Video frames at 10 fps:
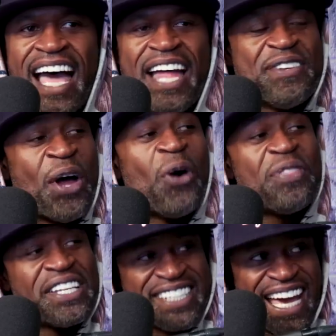I know
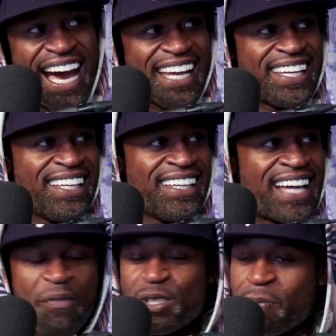this guy.
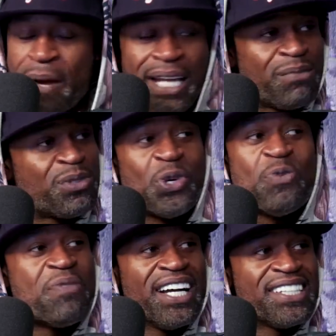I respect him too
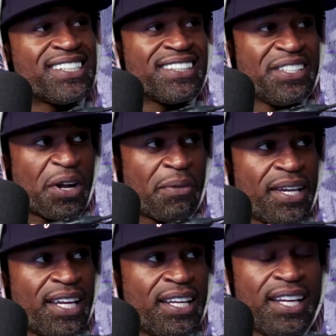much. You know what I
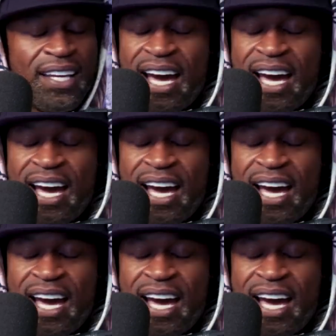mean?